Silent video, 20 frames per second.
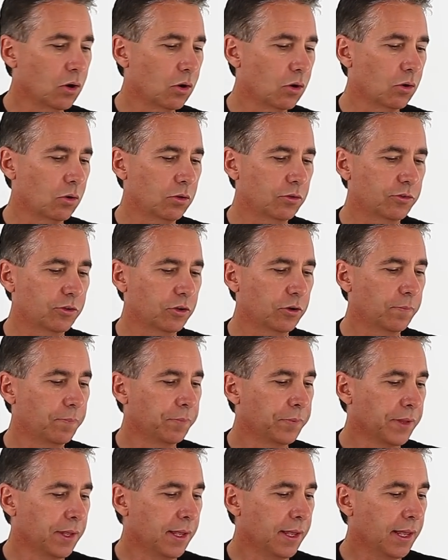
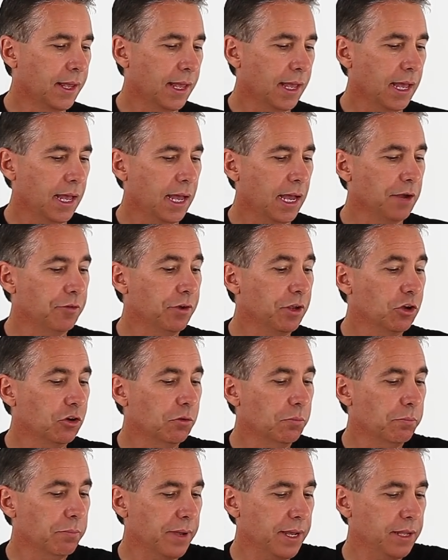Also, I
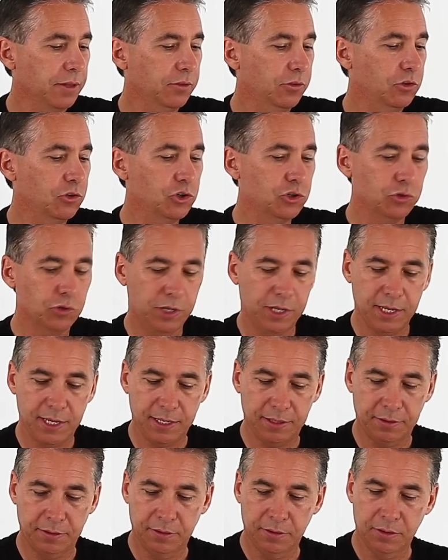recommend you should
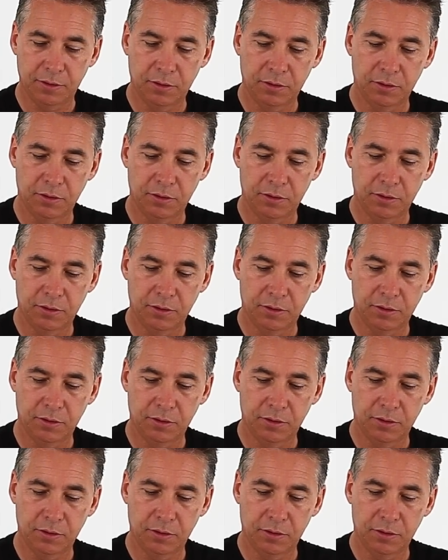get